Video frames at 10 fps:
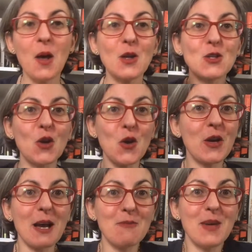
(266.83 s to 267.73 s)
so you
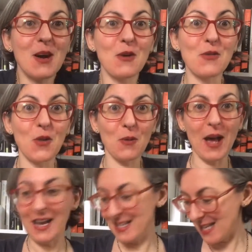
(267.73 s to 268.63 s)
can be on for the
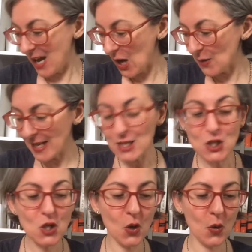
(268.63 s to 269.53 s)
ride. All right,
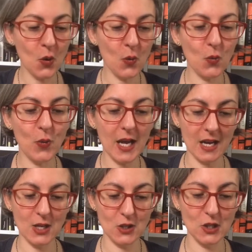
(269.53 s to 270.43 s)
so we are
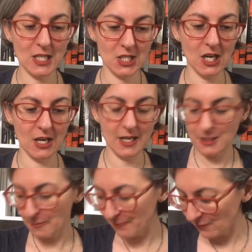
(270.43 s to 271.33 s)
going to
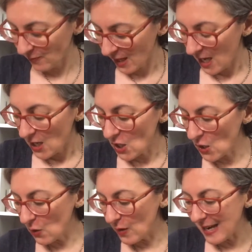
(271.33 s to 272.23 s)
start,
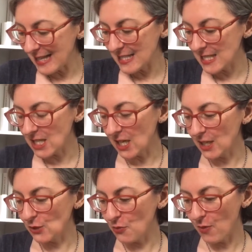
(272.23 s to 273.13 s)
let's
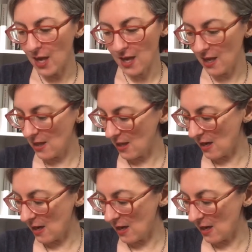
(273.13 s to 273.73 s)
start with,